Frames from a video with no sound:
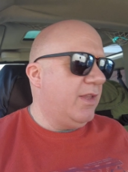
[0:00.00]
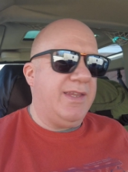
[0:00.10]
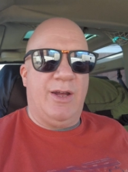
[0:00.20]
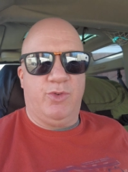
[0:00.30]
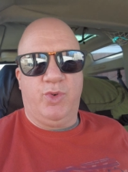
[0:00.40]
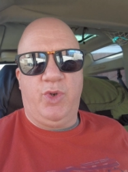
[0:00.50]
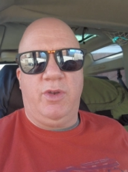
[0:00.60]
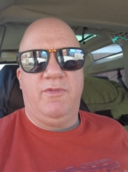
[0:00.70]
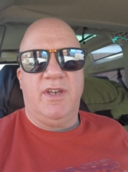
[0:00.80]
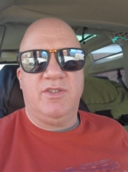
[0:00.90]
the outdoor
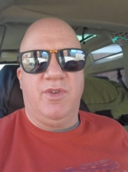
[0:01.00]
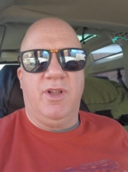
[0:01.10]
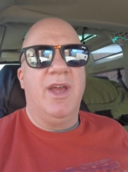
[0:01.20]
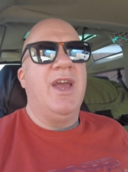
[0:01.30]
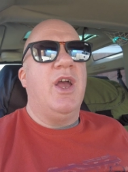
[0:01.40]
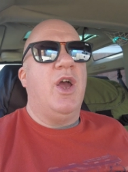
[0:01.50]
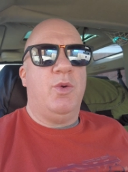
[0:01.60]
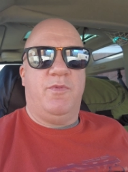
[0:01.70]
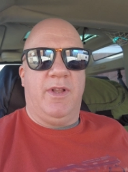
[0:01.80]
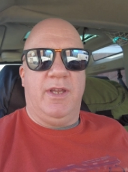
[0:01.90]
cooking festival.
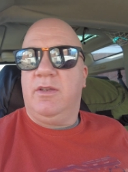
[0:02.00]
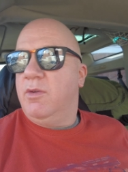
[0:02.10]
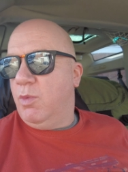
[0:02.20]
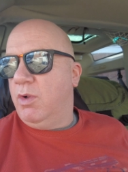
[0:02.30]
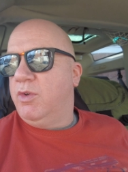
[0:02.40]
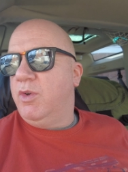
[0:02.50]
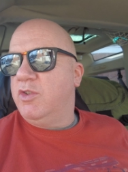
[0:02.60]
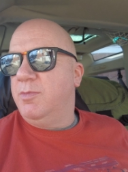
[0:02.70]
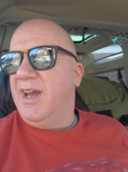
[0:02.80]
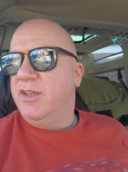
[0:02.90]
Hopefully we'll cook
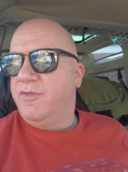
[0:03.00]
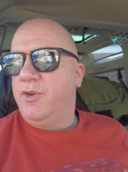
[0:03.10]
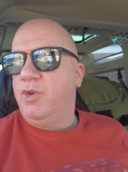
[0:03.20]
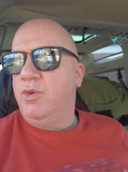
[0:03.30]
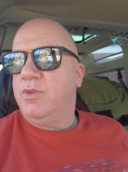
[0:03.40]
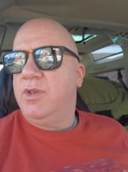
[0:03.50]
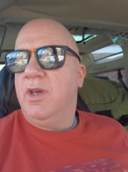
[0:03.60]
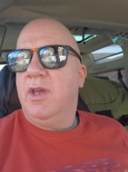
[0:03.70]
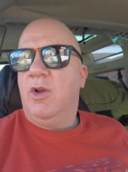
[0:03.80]
some nice food.